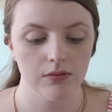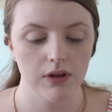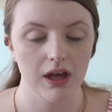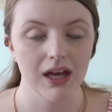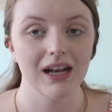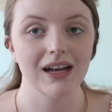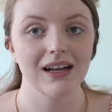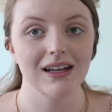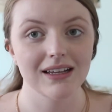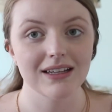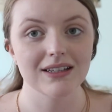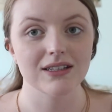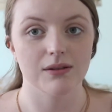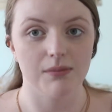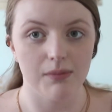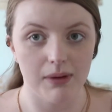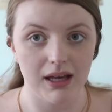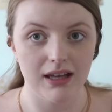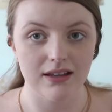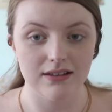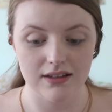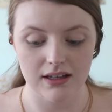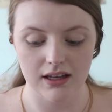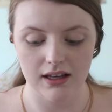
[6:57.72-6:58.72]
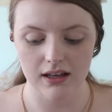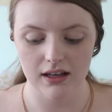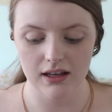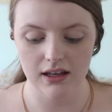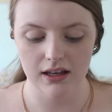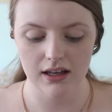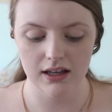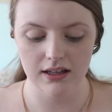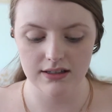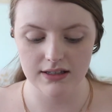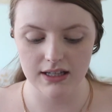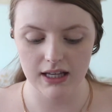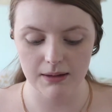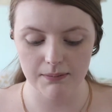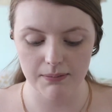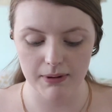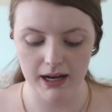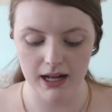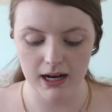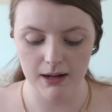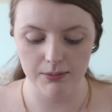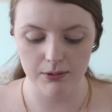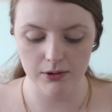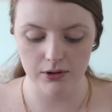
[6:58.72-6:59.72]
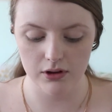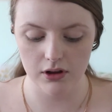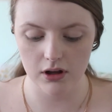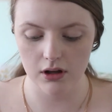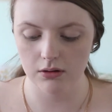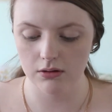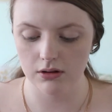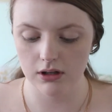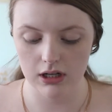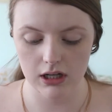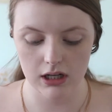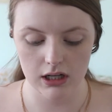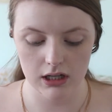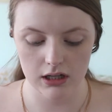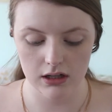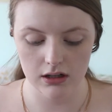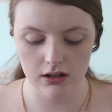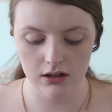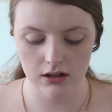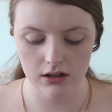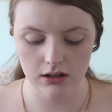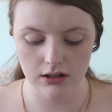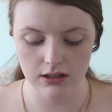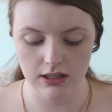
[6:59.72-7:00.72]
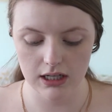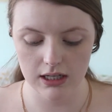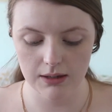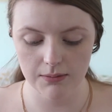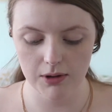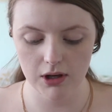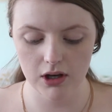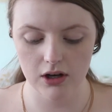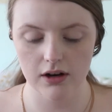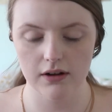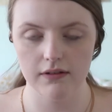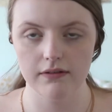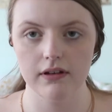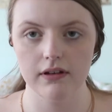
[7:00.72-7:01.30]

it is amazing. It's like pineapple, coconut, take me on a